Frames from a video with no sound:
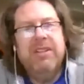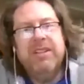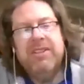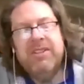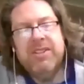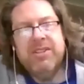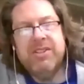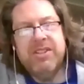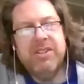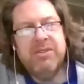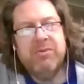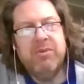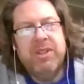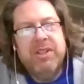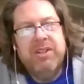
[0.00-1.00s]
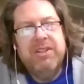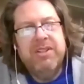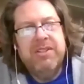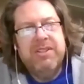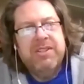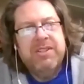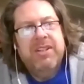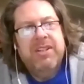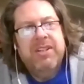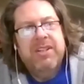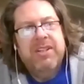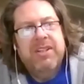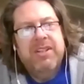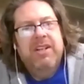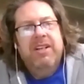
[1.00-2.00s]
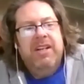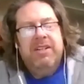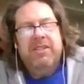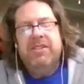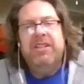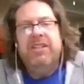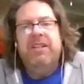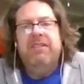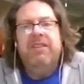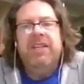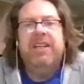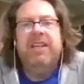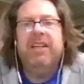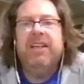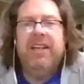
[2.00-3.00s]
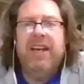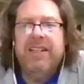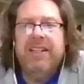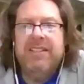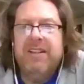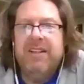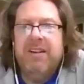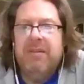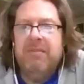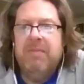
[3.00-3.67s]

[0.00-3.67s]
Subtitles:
It's just as real as TV can get.